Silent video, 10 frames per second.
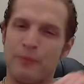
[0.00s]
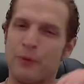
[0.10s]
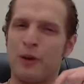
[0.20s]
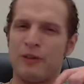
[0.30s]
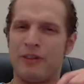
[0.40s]

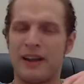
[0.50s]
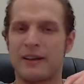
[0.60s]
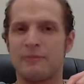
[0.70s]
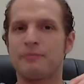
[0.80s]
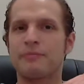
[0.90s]
When Vic,
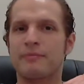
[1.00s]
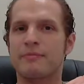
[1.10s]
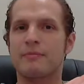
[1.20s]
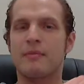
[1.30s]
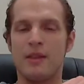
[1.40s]

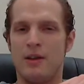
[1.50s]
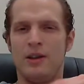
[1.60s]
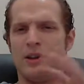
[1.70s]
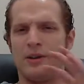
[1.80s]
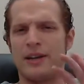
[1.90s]

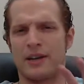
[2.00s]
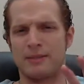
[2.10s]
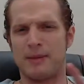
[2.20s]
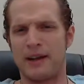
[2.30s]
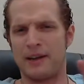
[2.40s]
he talks
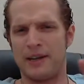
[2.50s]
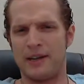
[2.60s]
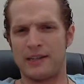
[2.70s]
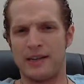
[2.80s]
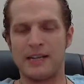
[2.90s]
about, hey,
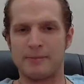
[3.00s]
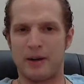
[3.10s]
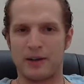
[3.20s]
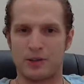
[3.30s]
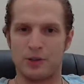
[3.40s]
he's
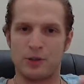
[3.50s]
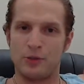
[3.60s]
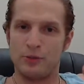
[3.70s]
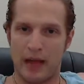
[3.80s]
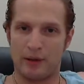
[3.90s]
sponsored
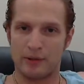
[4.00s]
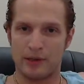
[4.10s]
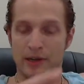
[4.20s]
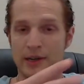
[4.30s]
2,000.